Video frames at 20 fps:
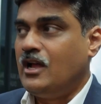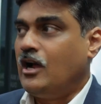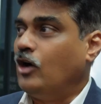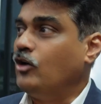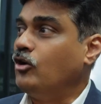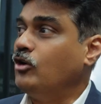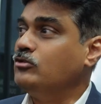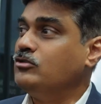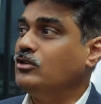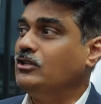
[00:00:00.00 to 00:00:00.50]

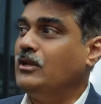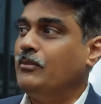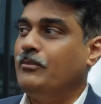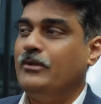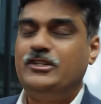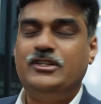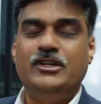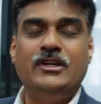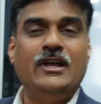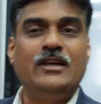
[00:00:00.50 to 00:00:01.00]
And also the
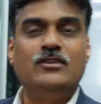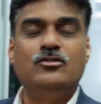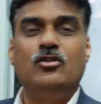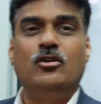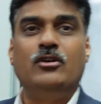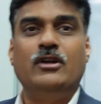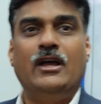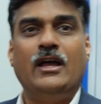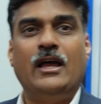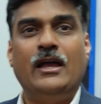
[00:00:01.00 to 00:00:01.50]
machine has
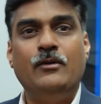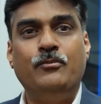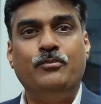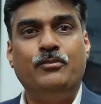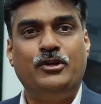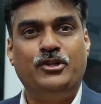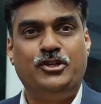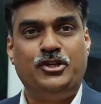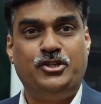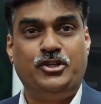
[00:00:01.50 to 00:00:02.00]
got a high
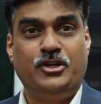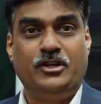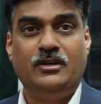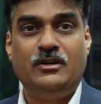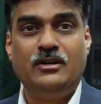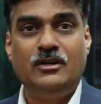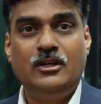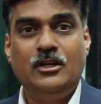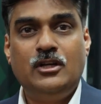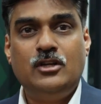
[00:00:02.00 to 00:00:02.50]
precision
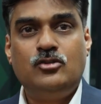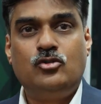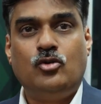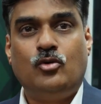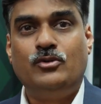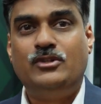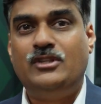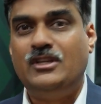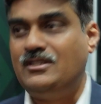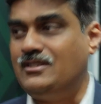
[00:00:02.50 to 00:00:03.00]

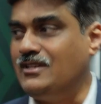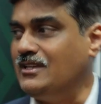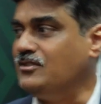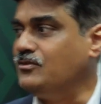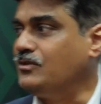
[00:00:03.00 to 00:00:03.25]
so this is